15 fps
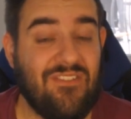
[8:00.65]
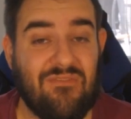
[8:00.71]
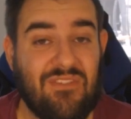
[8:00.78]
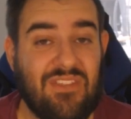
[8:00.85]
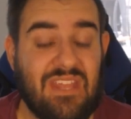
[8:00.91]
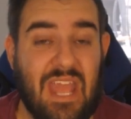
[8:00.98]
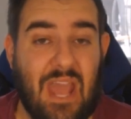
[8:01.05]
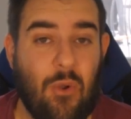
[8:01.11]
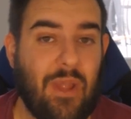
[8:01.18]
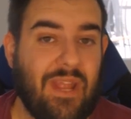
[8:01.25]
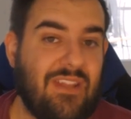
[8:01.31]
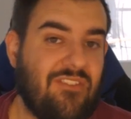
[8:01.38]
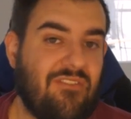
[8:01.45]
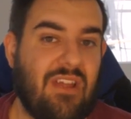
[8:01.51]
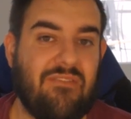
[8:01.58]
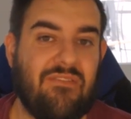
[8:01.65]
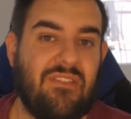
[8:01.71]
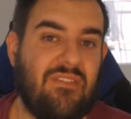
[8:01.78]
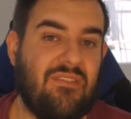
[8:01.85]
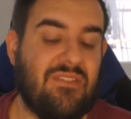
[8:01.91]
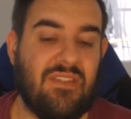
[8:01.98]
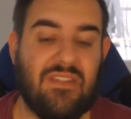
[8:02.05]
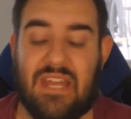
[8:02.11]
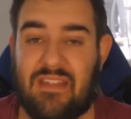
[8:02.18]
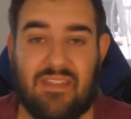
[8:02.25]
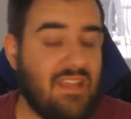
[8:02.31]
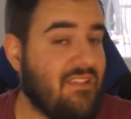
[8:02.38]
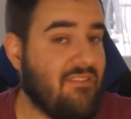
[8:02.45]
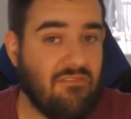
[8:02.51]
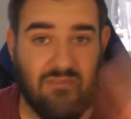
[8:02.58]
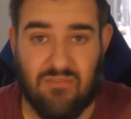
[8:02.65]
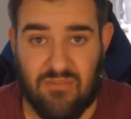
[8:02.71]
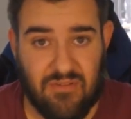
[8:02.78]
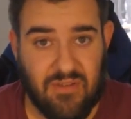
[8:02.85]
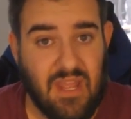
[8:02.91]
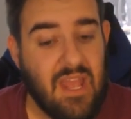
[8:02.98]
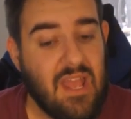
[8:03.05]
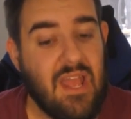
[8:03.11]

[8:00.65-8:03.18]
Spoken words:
with how I interact with you. So that's all good.